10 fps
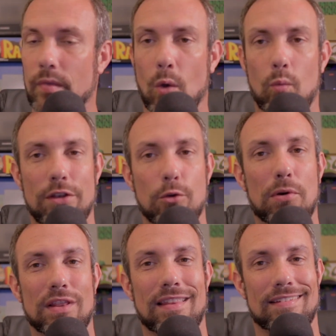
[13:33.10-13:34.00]
when you
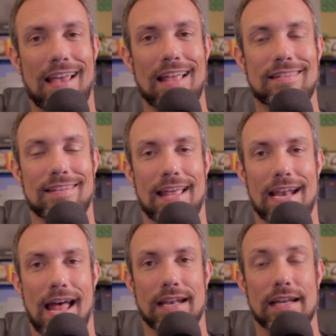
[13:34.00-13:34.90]
put this headset
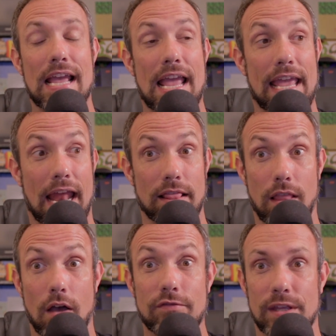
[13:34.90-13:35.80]
on, and I
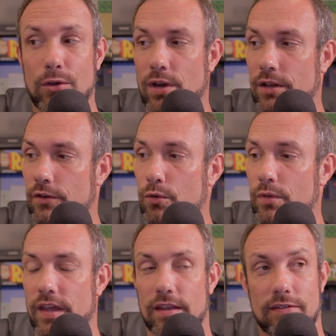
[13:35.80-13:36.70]
love that you can do
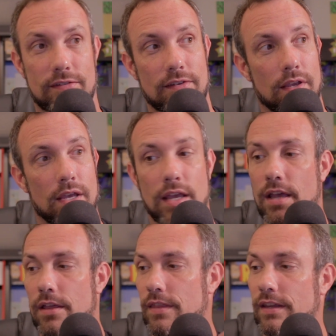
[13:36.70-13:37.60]
this,
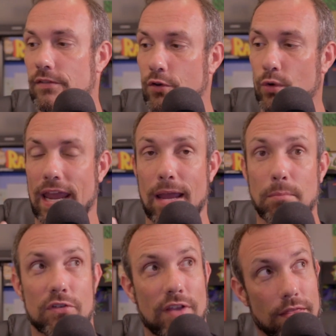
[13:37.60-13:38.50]
these two
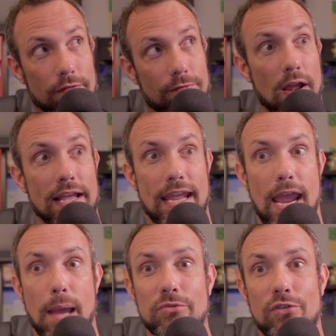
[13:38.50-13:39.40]
cameras on the front
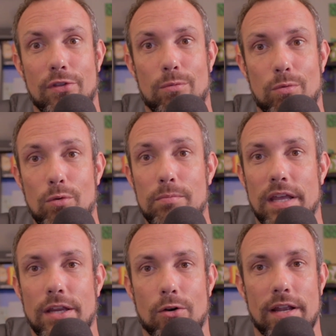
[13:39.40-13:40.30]
capture the room
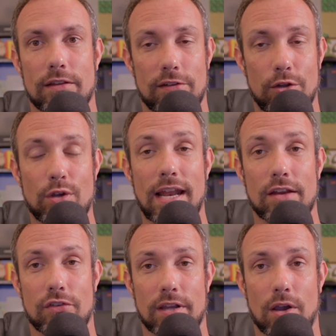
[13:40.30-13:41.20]
that you're in. So you can
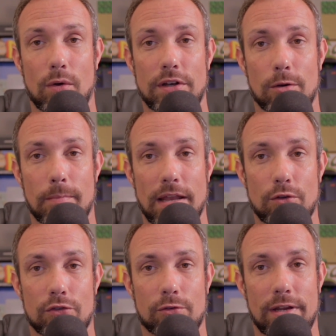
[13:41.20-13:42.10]
actually go into your
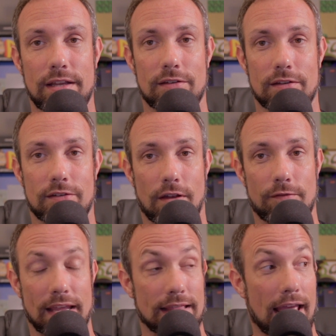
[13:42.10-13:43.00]
menu screens and stuff
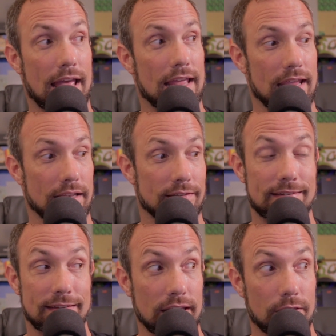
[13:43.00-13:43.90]
like that and
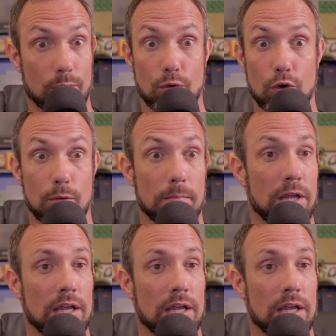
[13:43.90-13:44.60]
see the room,